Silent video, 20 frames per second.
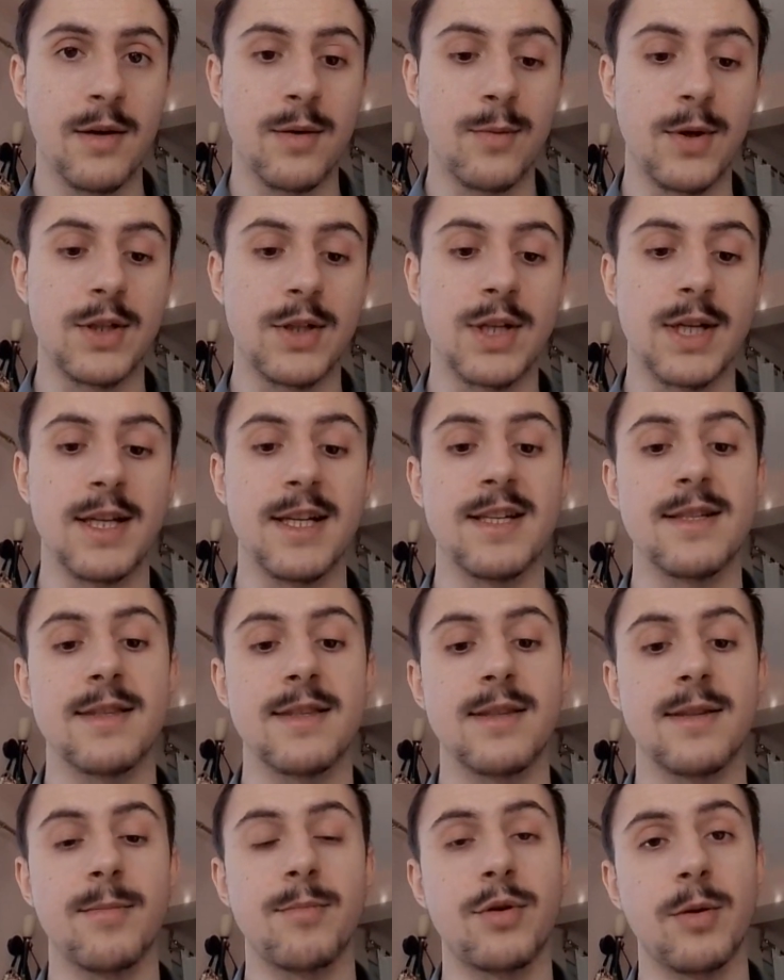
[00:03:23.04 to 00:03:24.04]
which
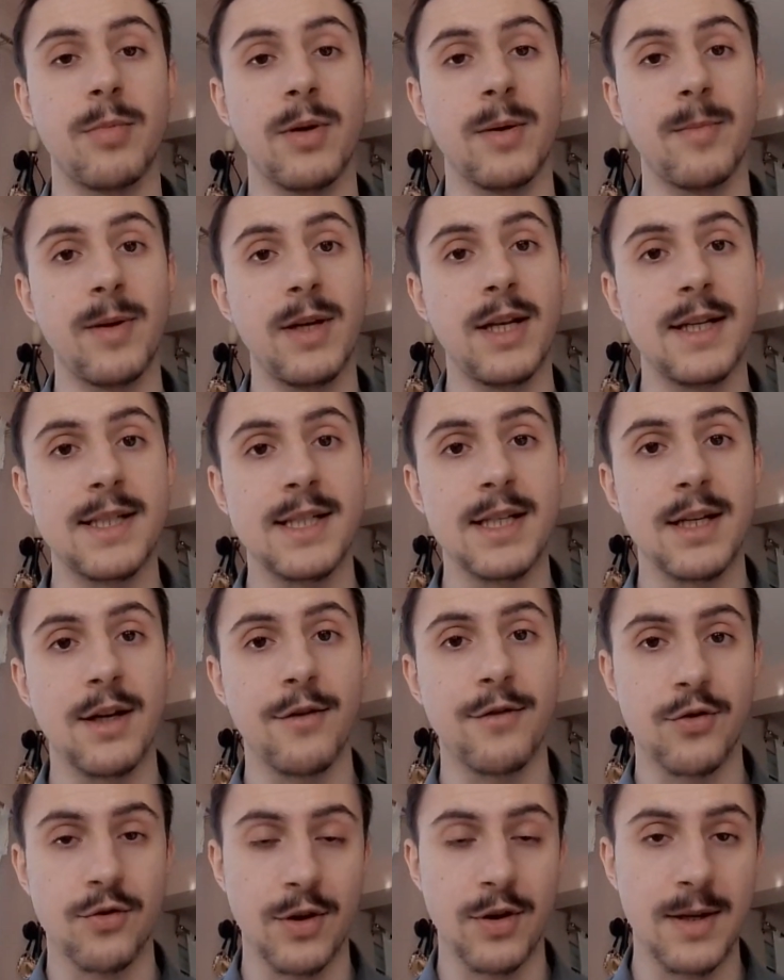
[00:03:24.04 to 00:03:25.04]
is the probability
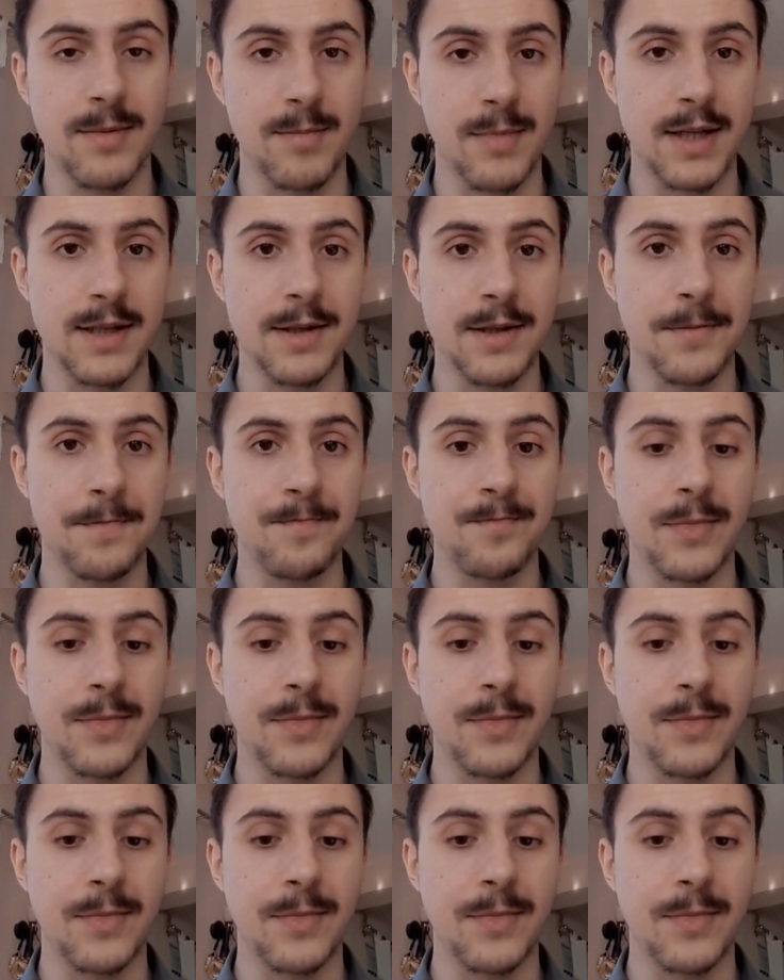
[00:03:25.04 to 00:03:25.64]
of treatment